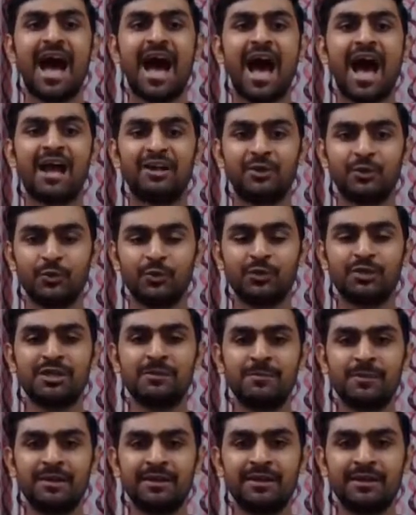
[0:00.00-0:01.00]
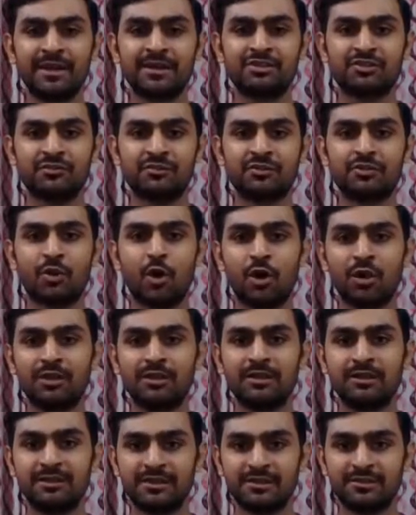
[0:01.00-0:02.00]
I do keep in touch with all
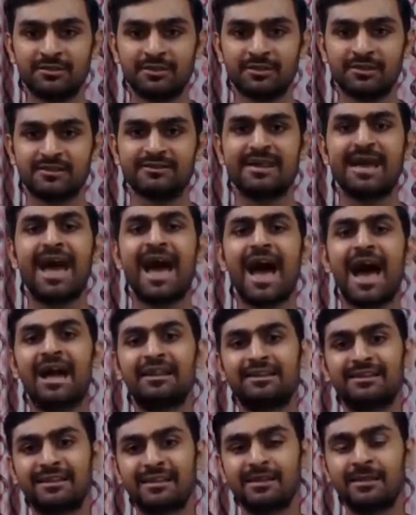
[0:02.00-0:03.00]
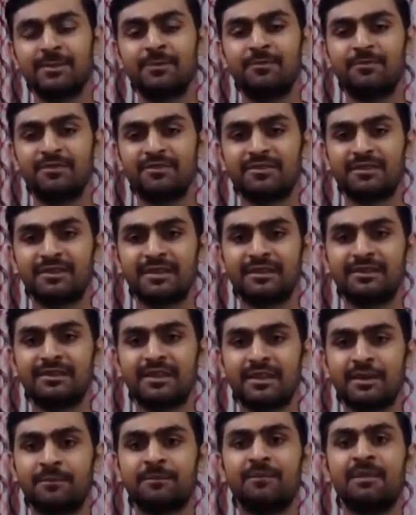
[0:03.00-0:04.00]
the teachers and keep visiting
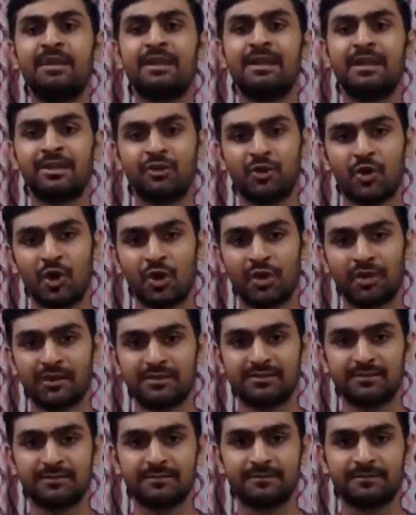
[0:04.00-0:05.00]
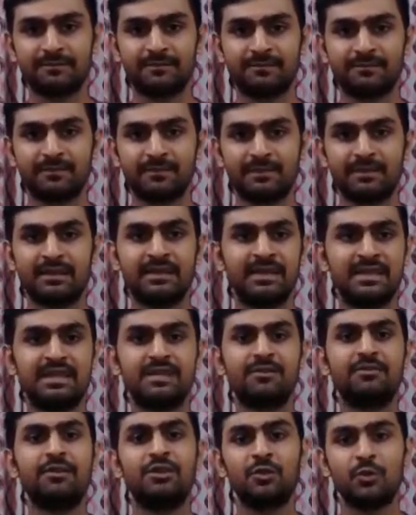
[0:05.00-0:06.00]
them in college.
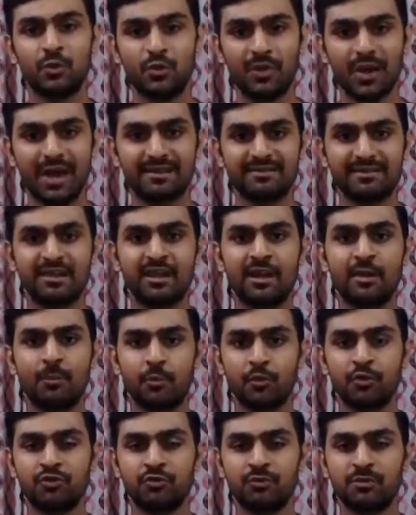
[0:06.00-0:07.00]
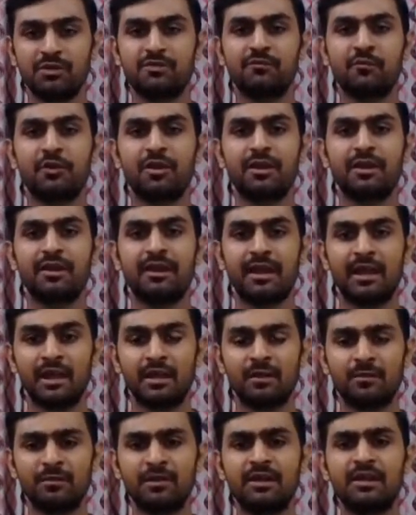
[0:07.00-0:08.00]
Even you guys can approach me for any
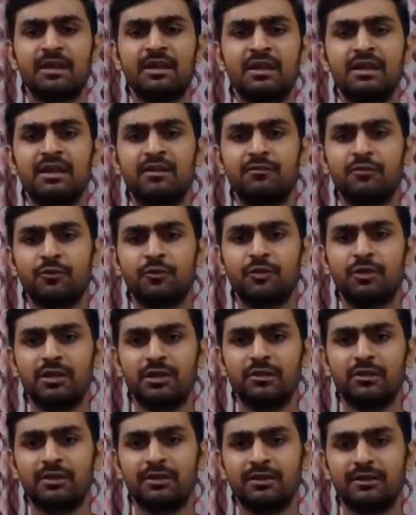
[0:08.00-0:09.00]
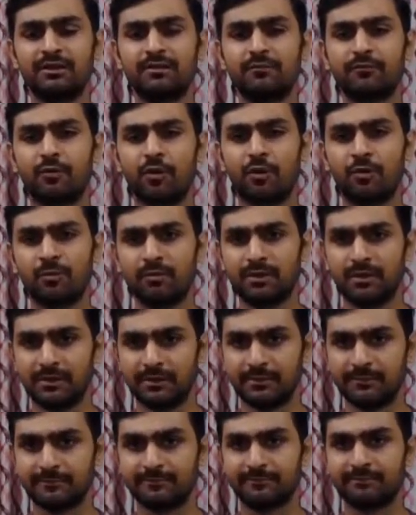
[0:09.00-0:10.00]
help if you need from me.